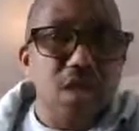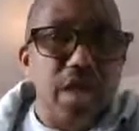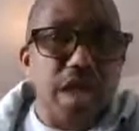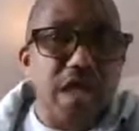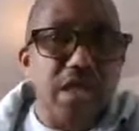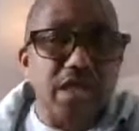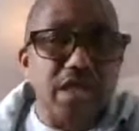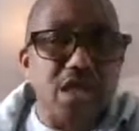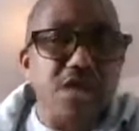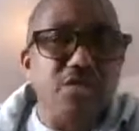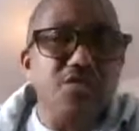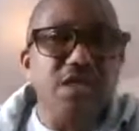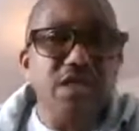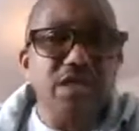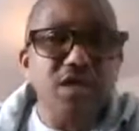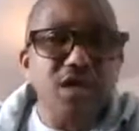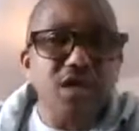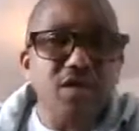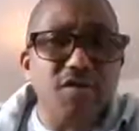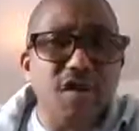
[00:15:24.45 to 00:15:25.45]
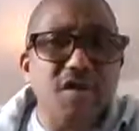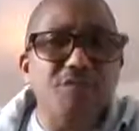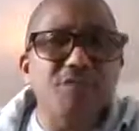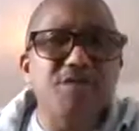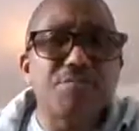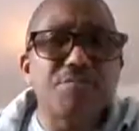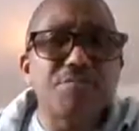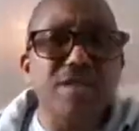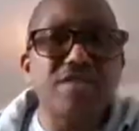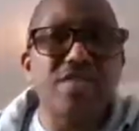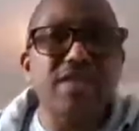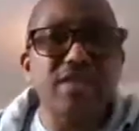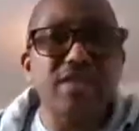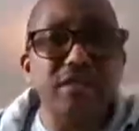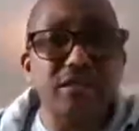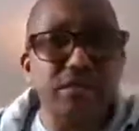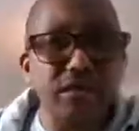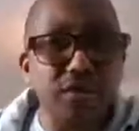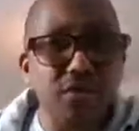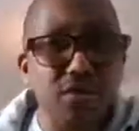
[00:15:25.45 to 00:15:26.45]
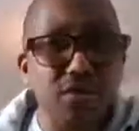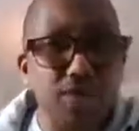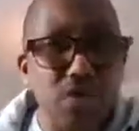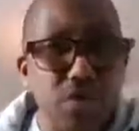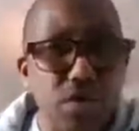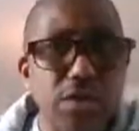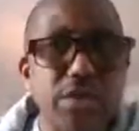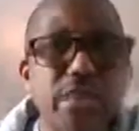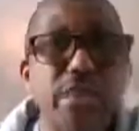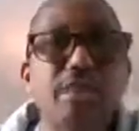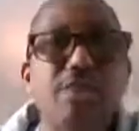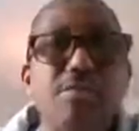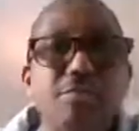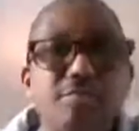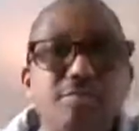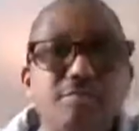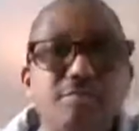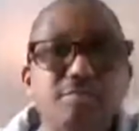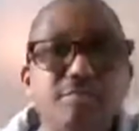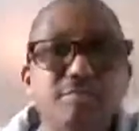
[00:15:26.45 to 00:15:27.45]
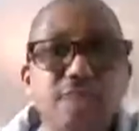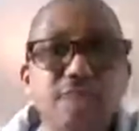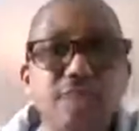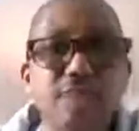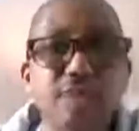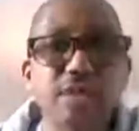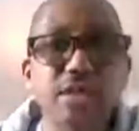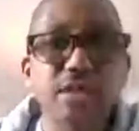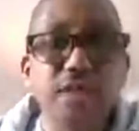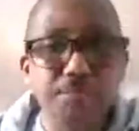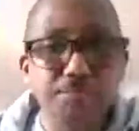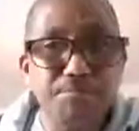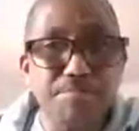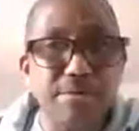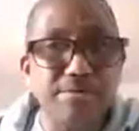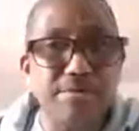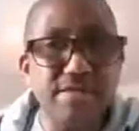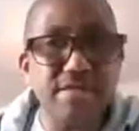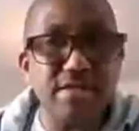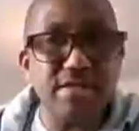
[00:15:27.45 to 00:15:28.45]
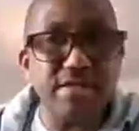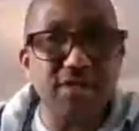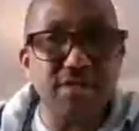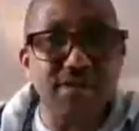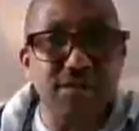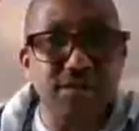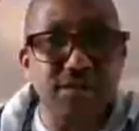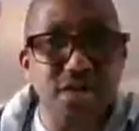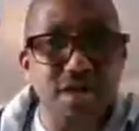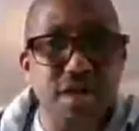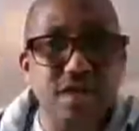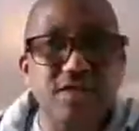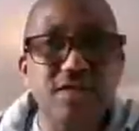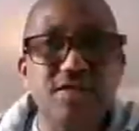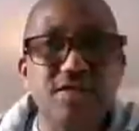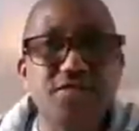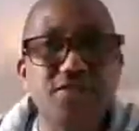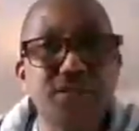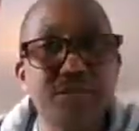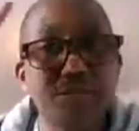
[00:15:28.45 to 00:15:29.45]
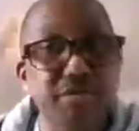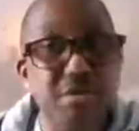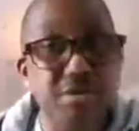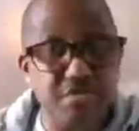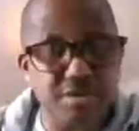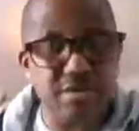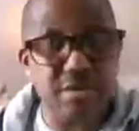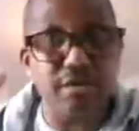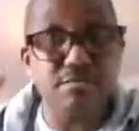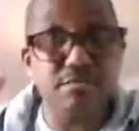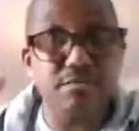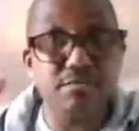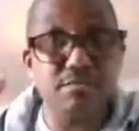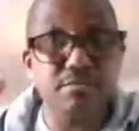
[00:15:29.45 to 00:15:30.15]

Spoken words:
And even if the president is on holiday, the president is still active, the president.